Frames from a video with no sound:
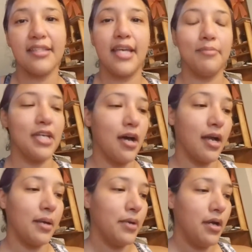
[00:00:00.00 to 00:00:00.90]
the same
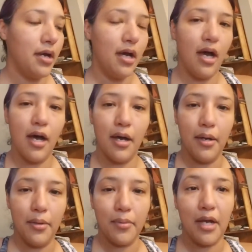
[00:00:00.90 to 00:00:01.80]
time.
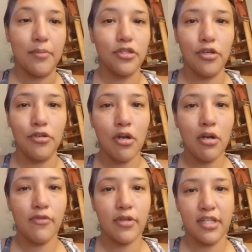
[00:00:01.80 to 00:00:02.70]
Um, I'm so sorry
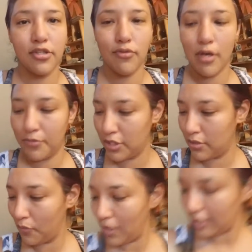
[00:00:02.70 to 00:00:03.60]
for the
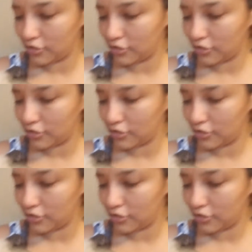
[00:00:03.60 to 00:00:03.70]
interruption. What a